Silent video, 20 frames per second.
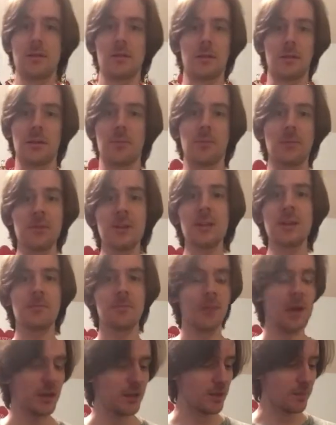a
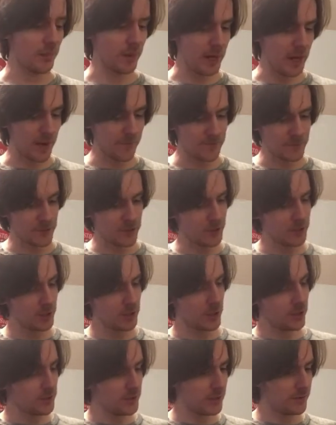complete mess. But after,
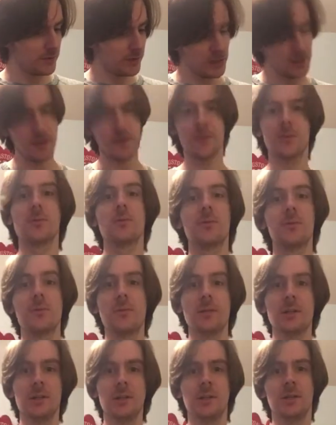you know, giving it
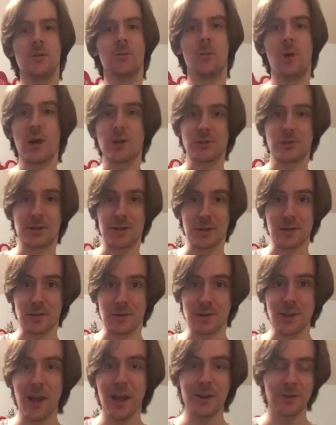through washes in
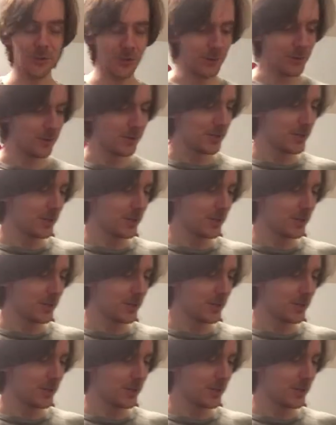the cycle,